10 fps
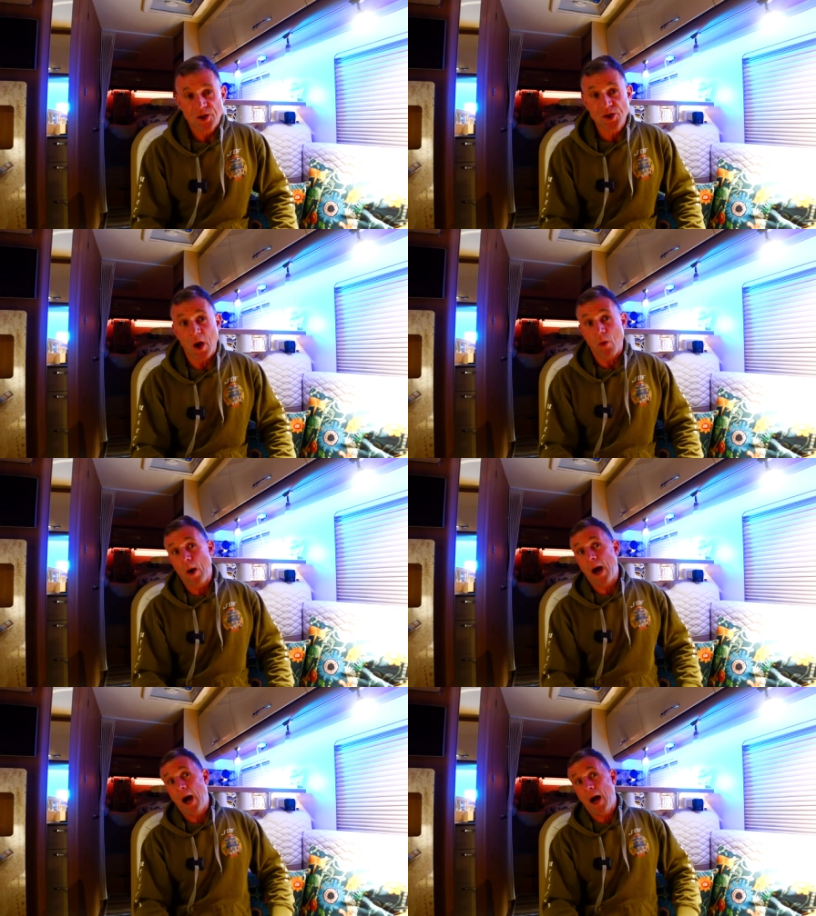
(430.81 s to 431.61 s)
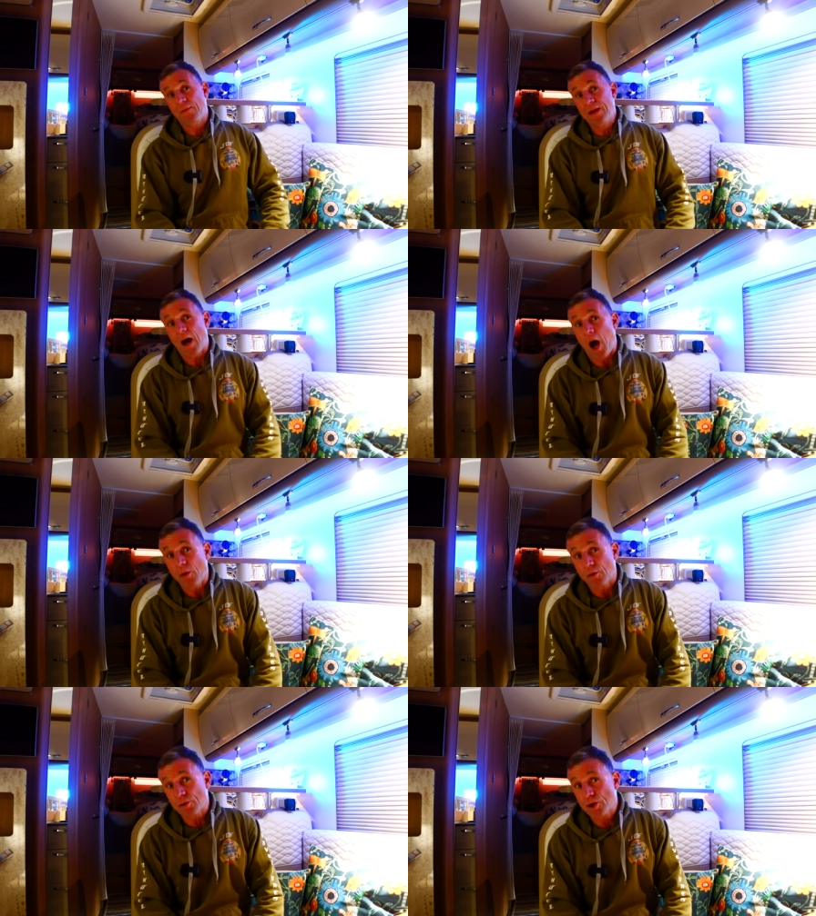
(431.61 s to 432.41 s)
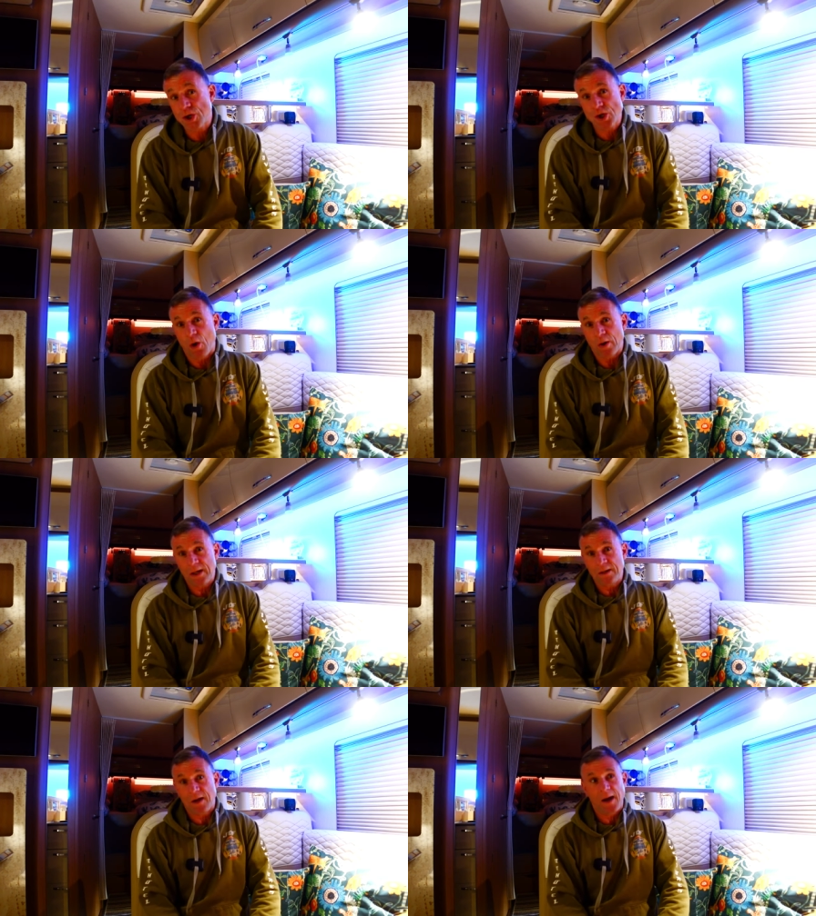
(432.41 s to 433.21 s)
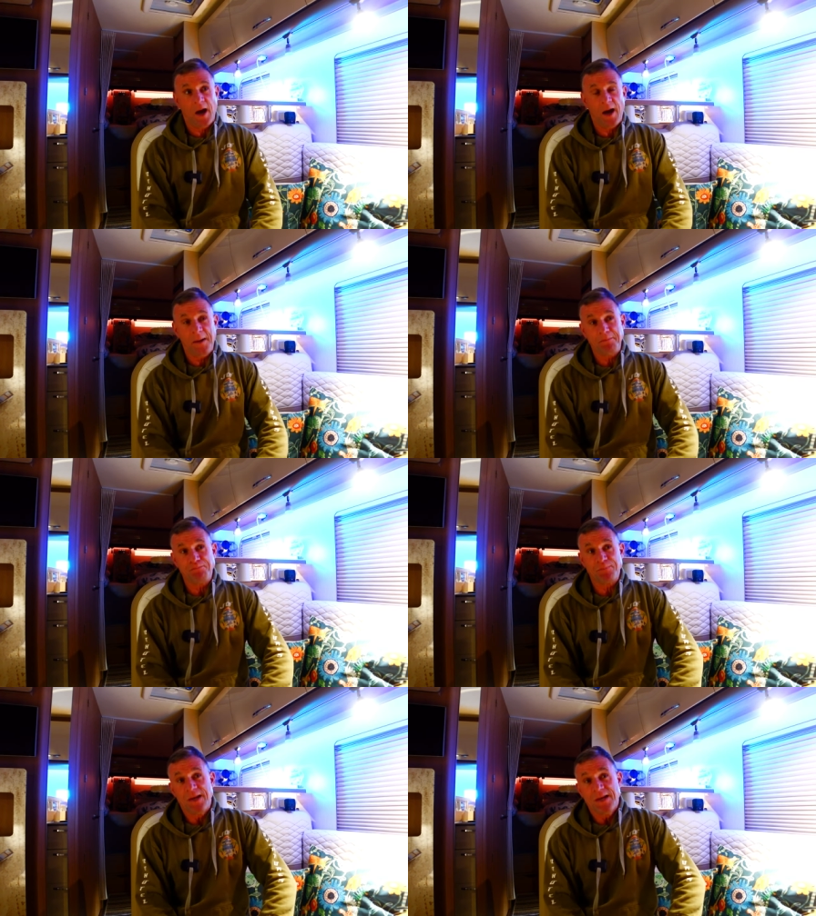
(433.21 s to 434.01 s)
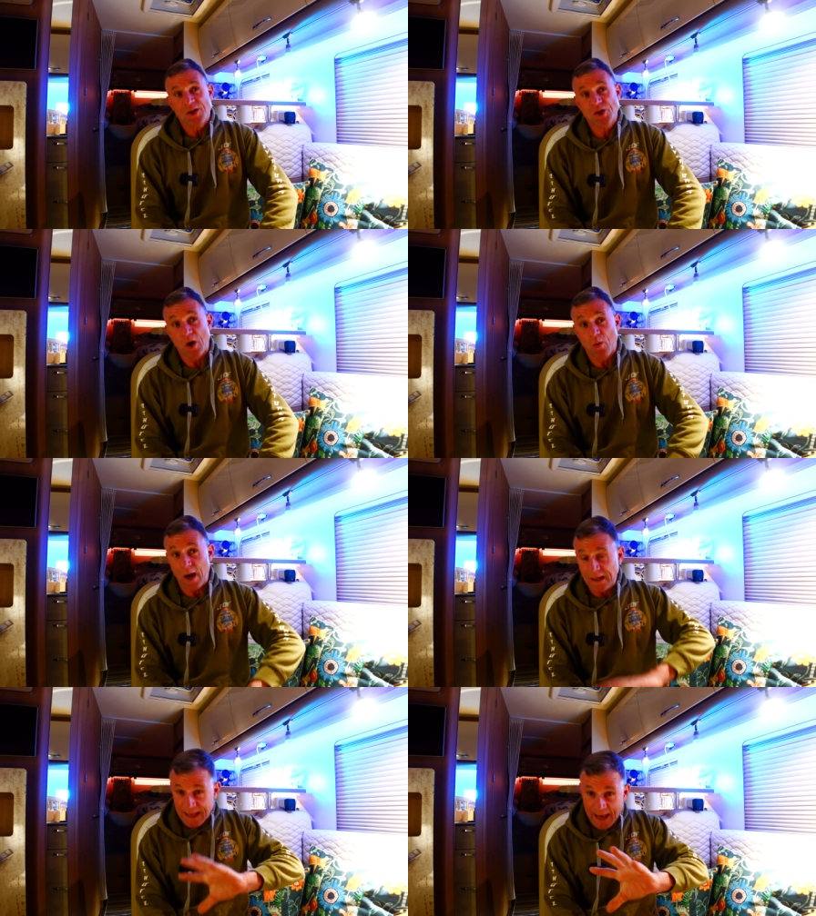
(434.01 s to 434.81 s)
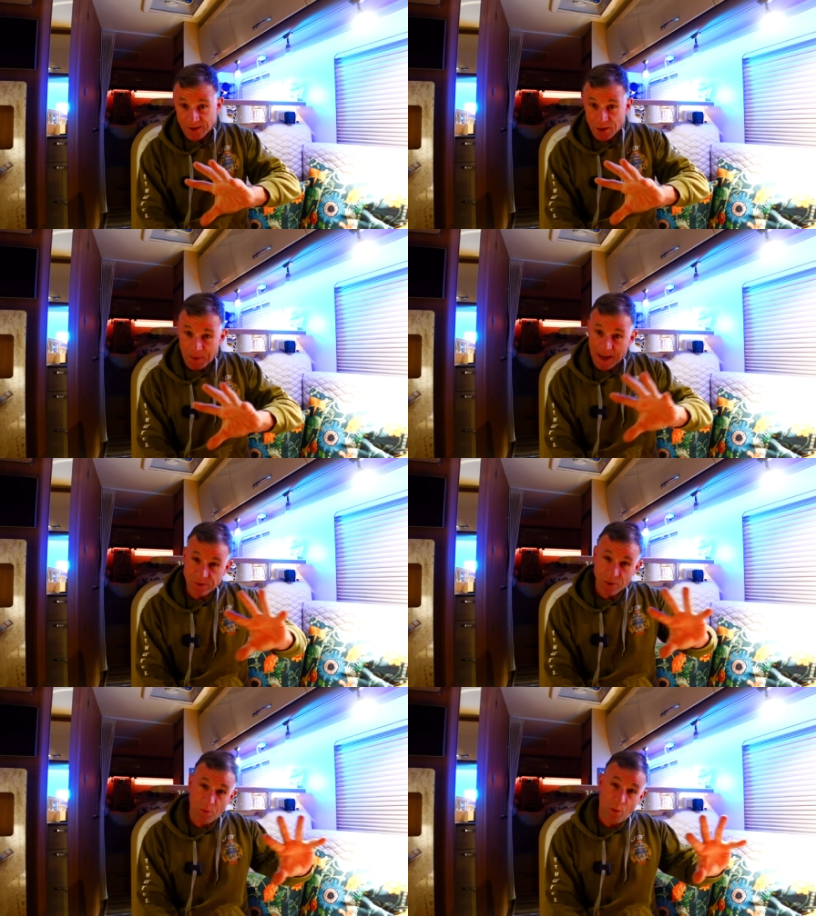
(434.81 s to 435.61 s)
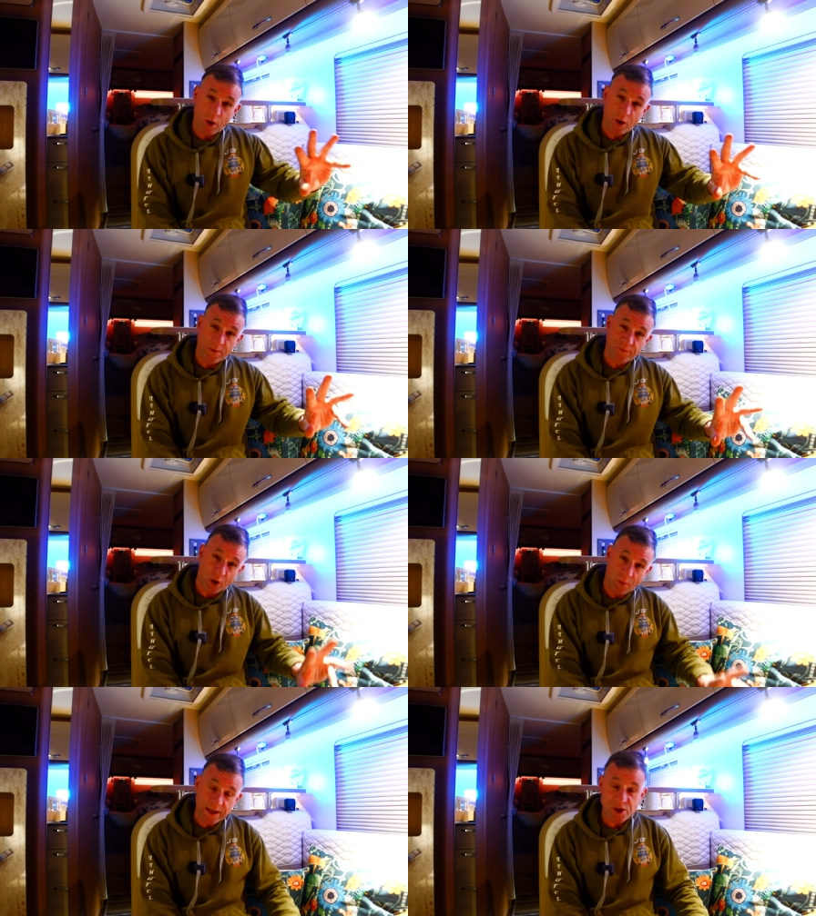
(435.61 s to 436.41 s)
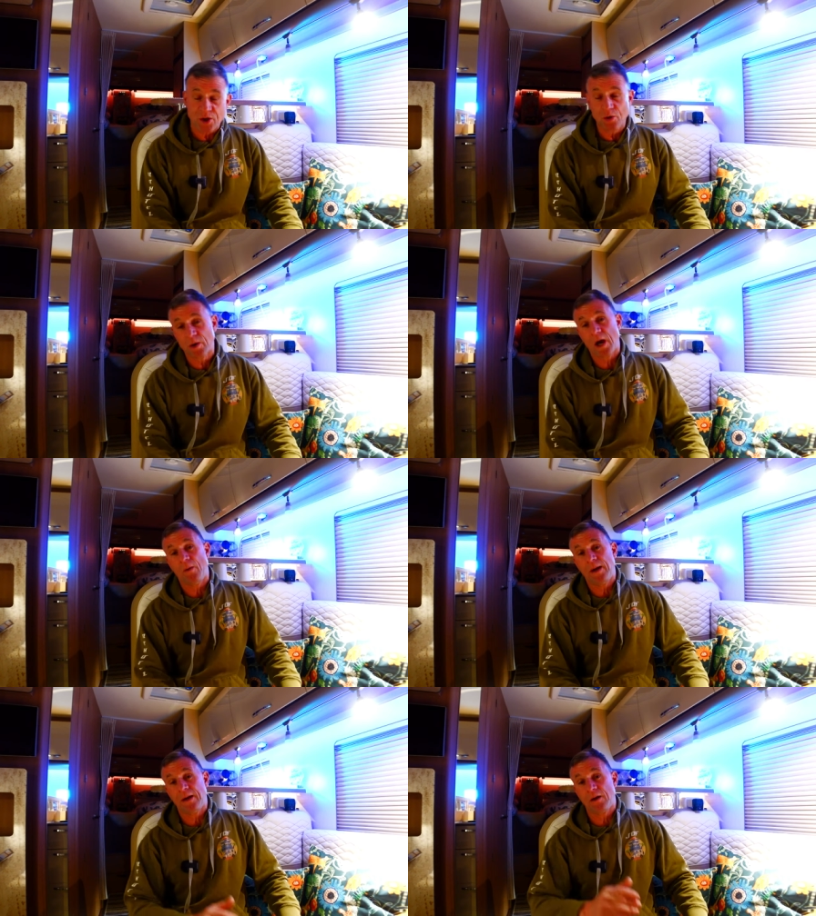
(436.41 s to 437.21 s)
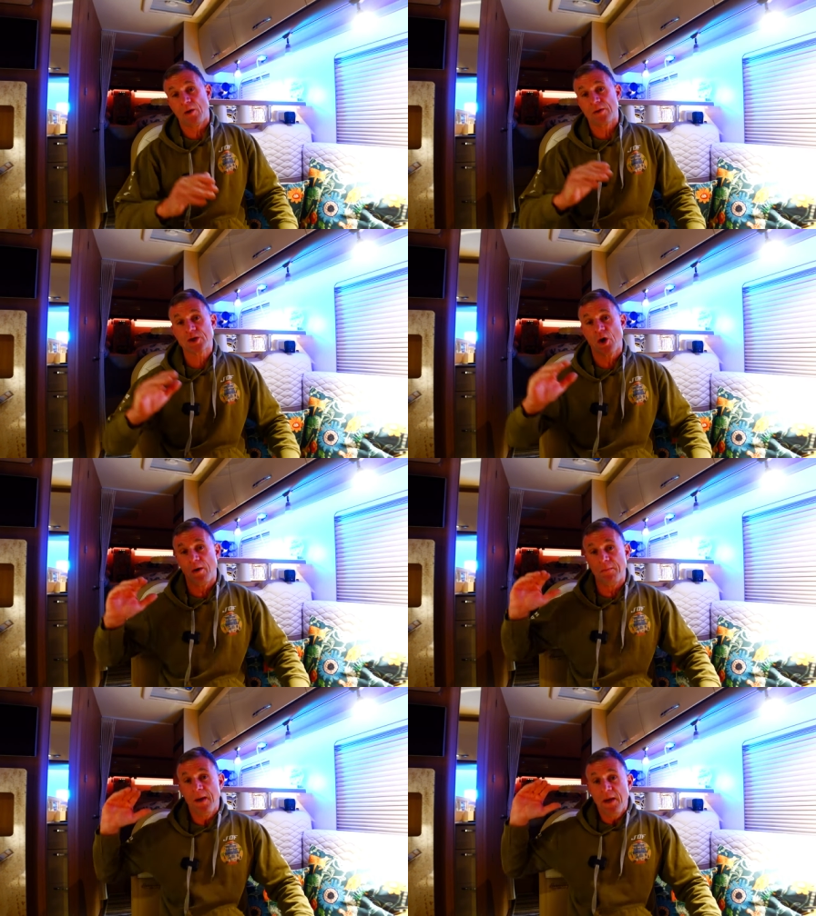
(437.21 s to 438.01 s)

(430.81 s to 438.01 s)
So uh, the other side, um, so again, depending on what kind of direction you're going in, a lot of the time